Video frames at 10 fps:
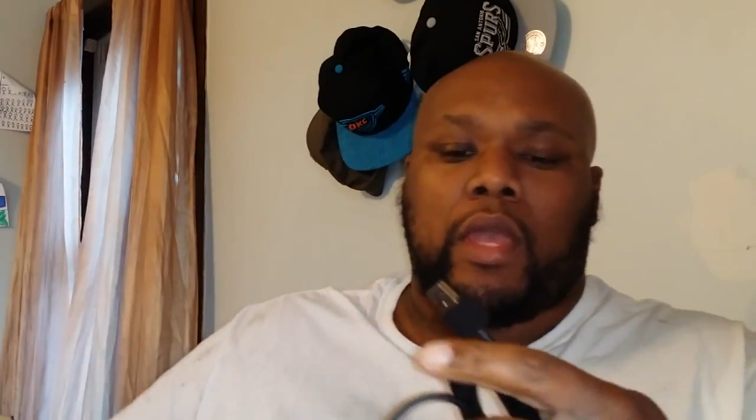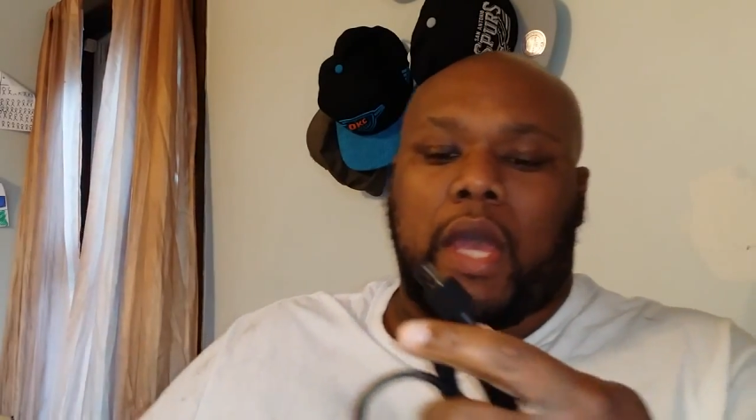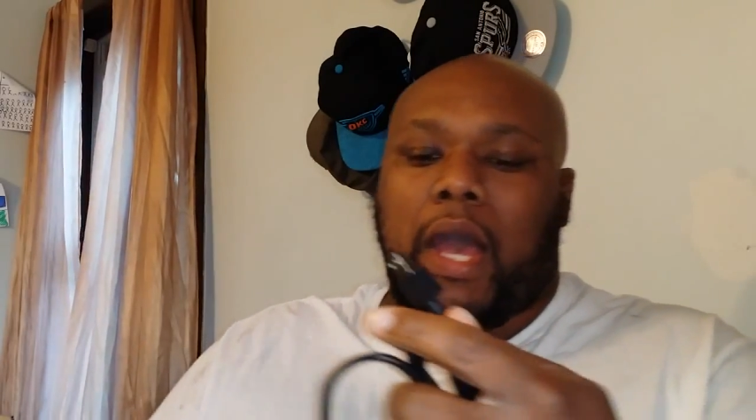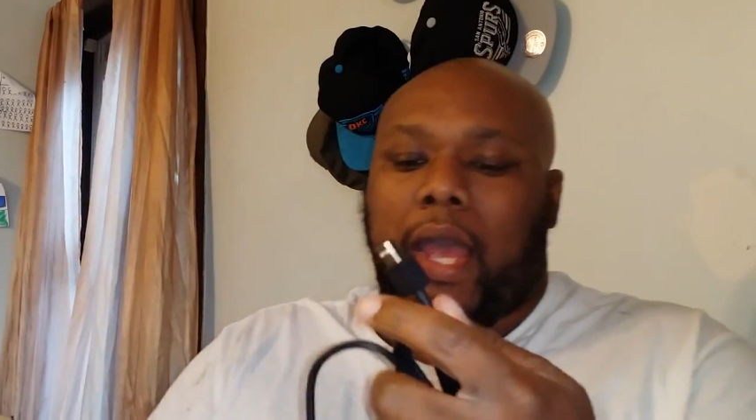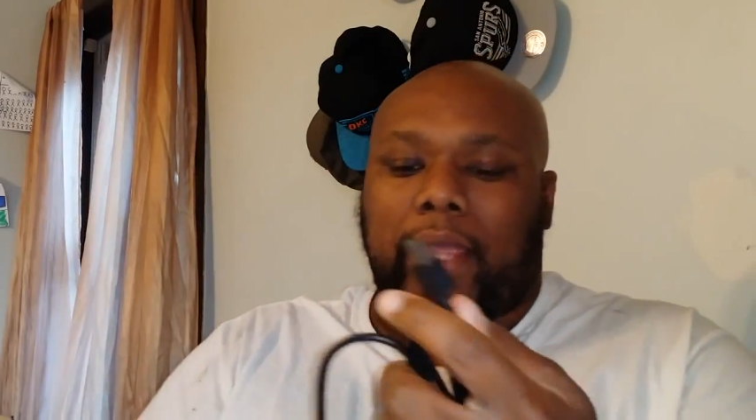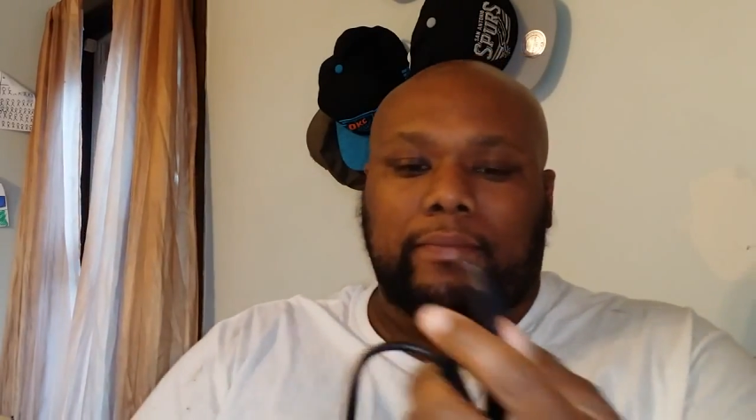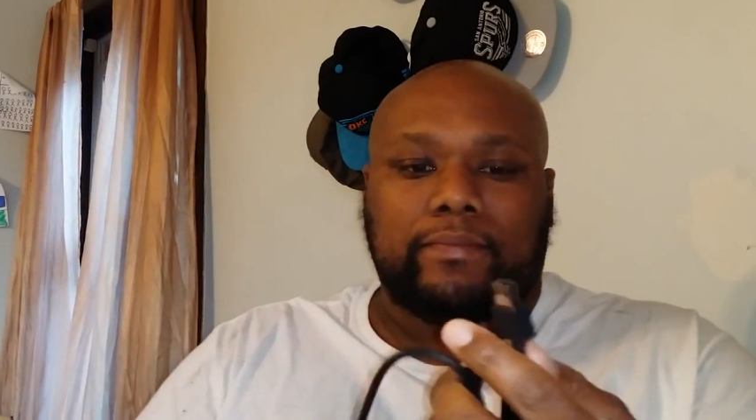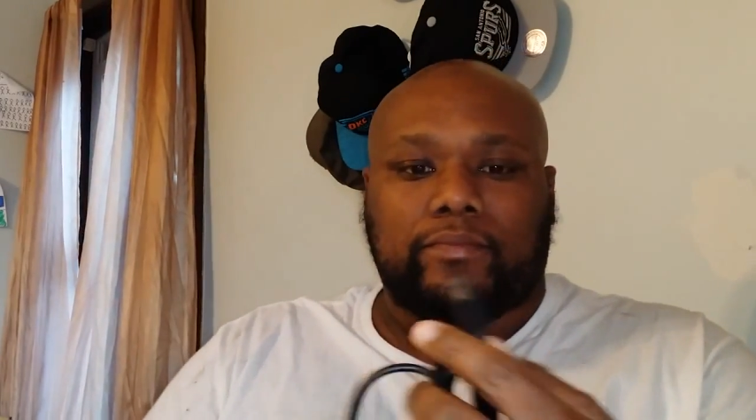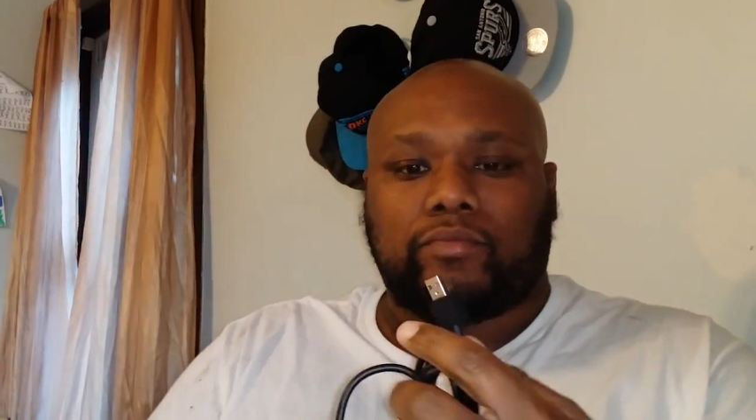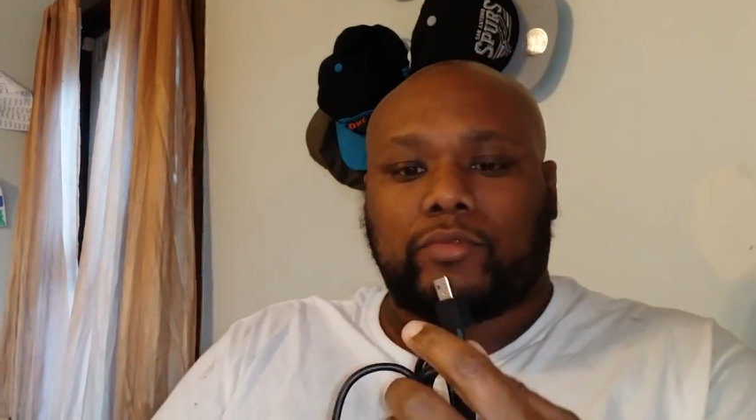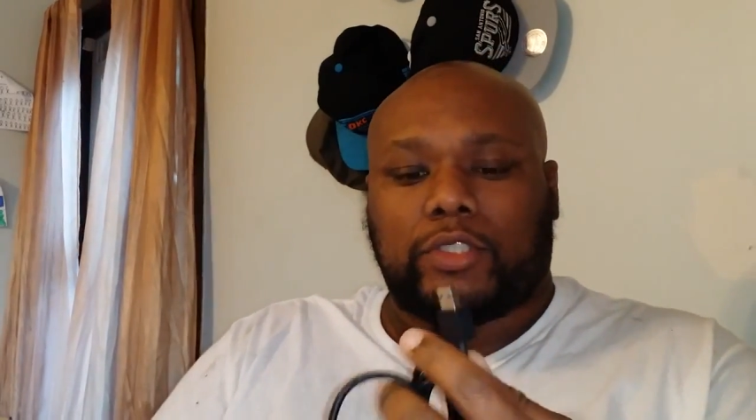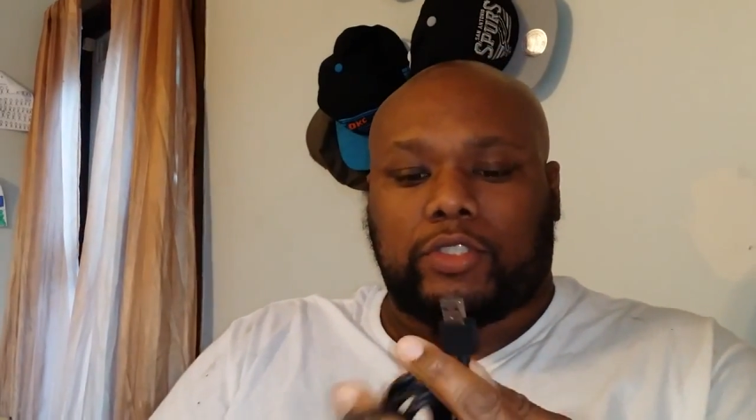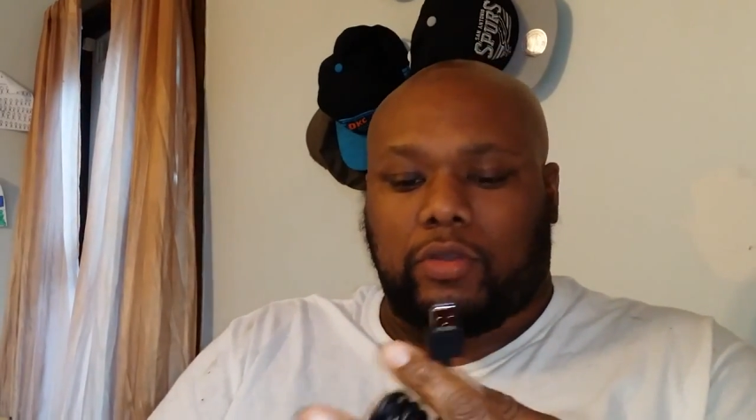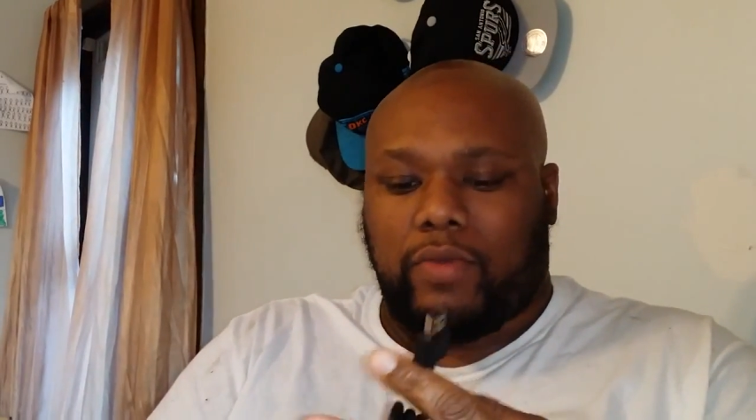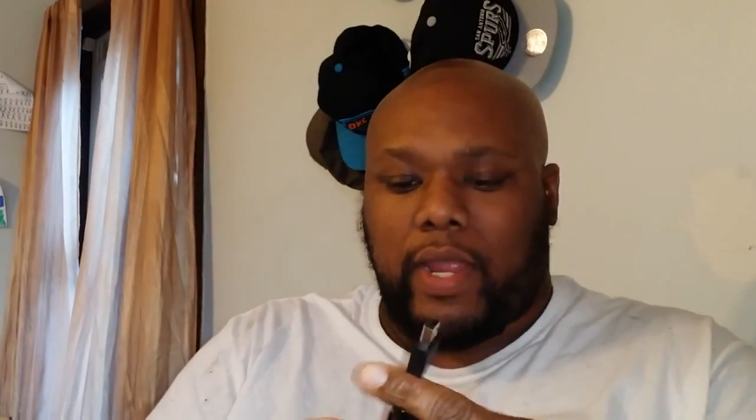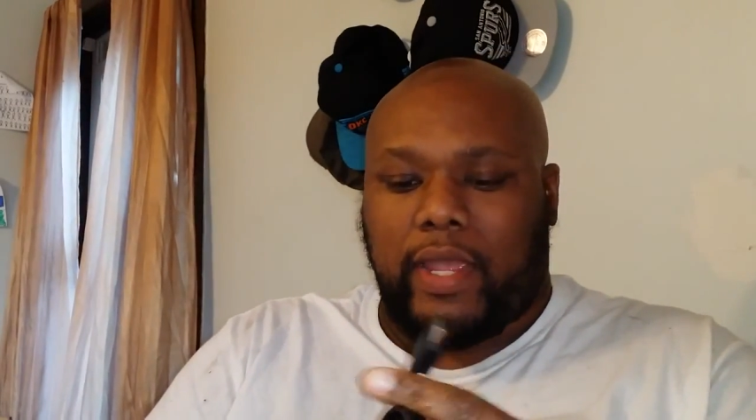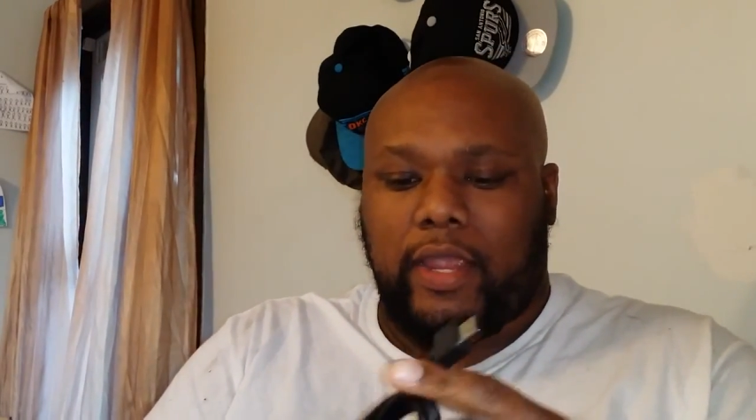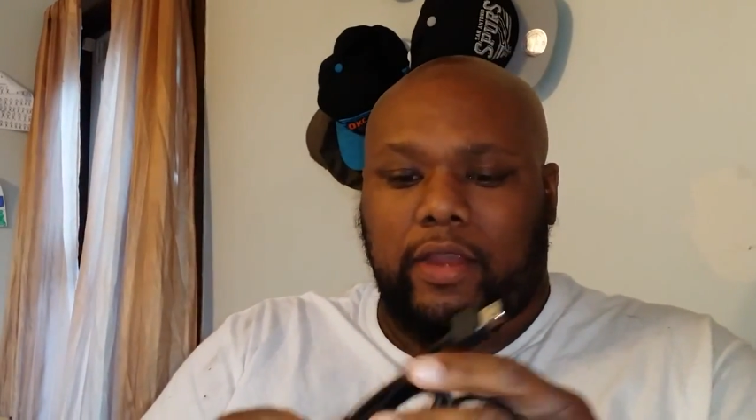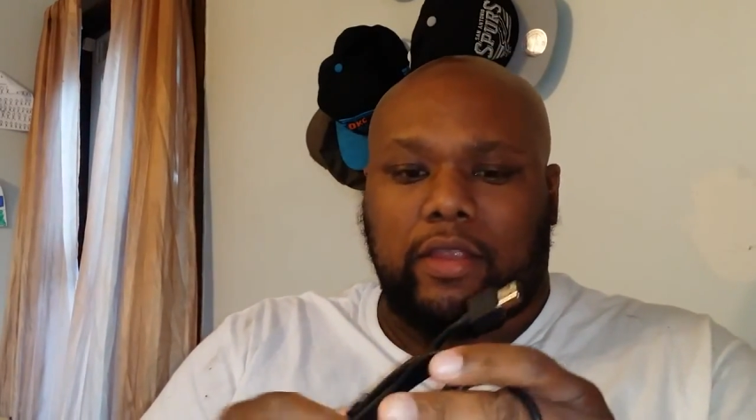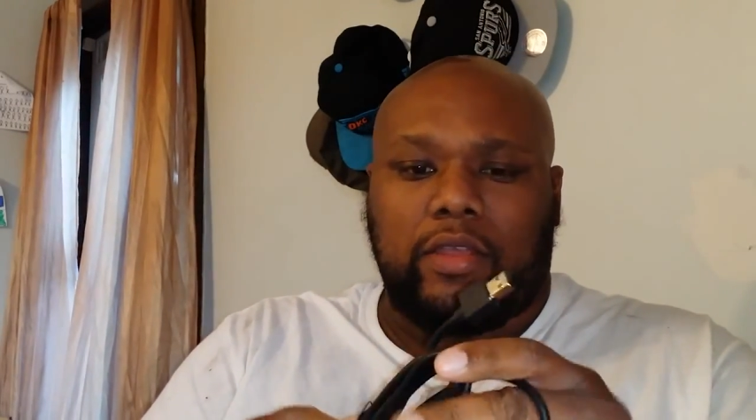Alright, so right
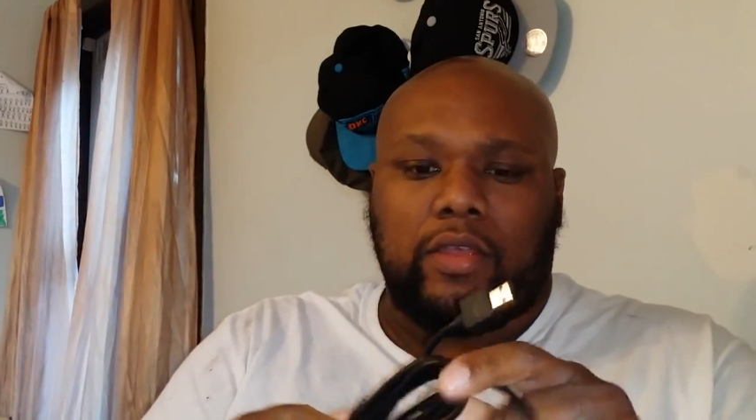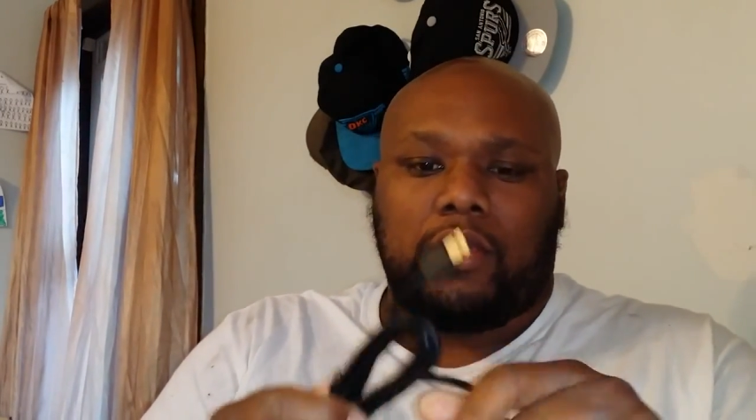here,